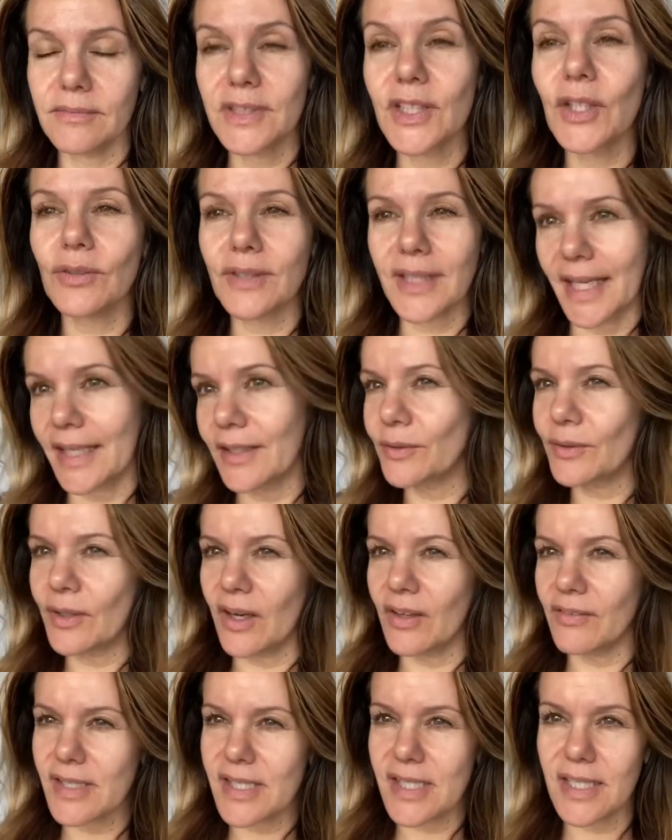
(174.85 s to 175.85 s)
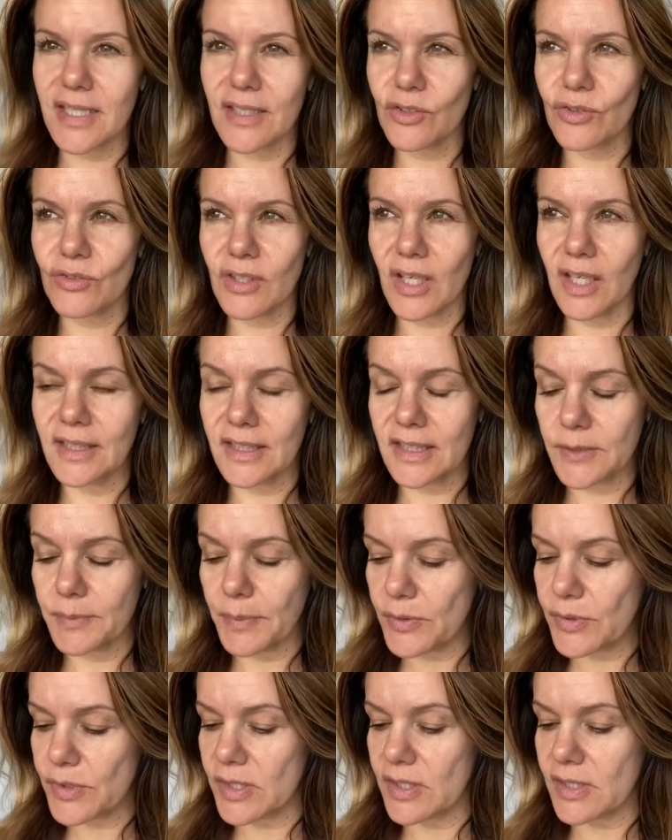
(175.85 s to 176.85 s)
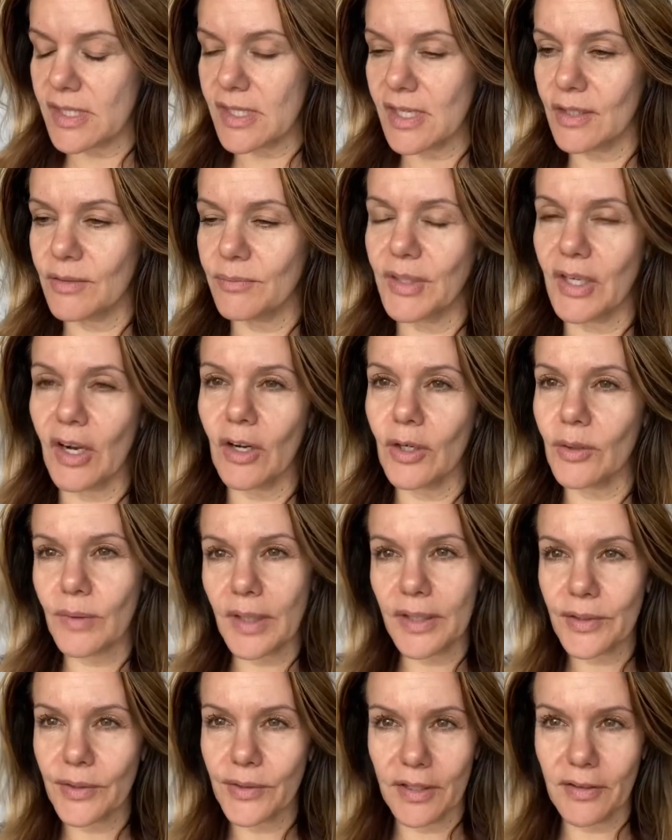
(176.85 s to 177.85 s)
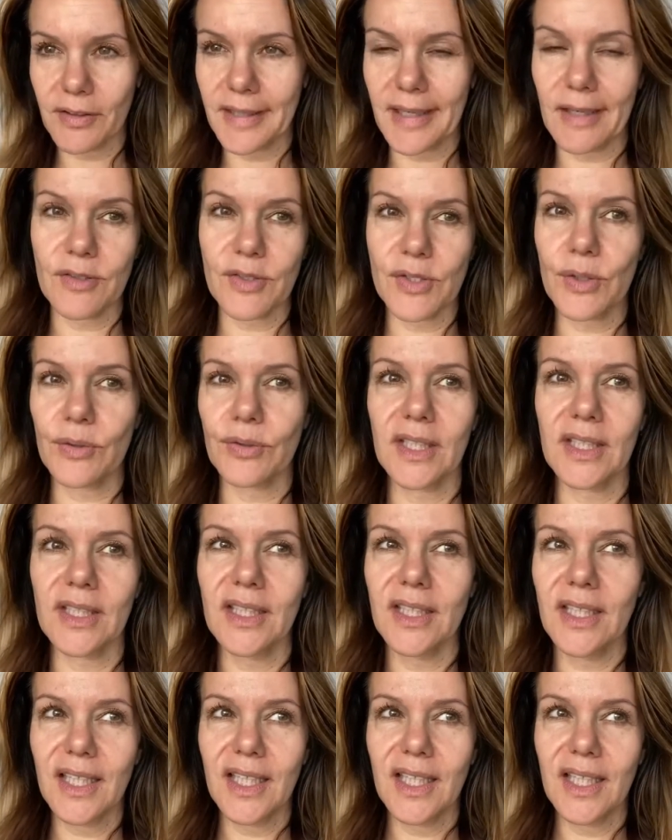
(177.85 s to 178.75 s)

you know, lighter, obviously, because you're not exposed to the sun, but our weather here in Arizona